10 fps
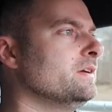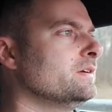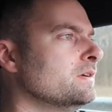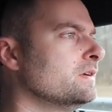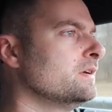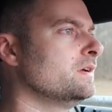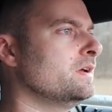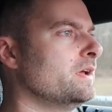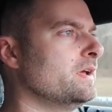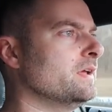
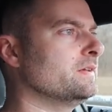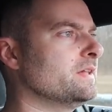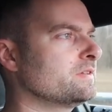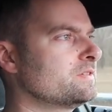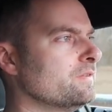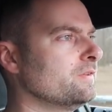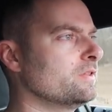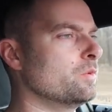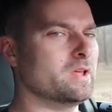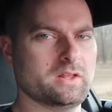And that's definitely
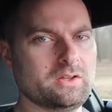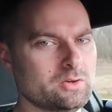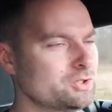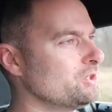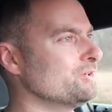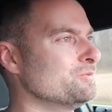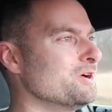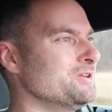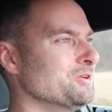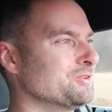the way that you should
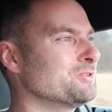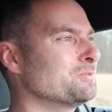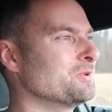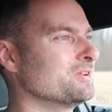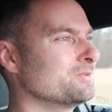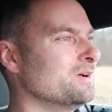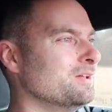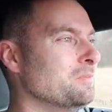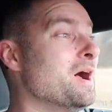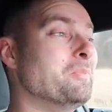run your Supra as
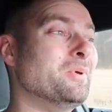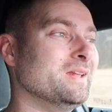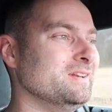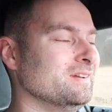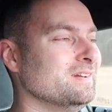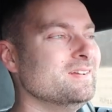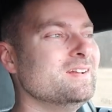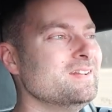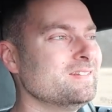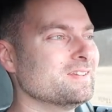well, in my opinion.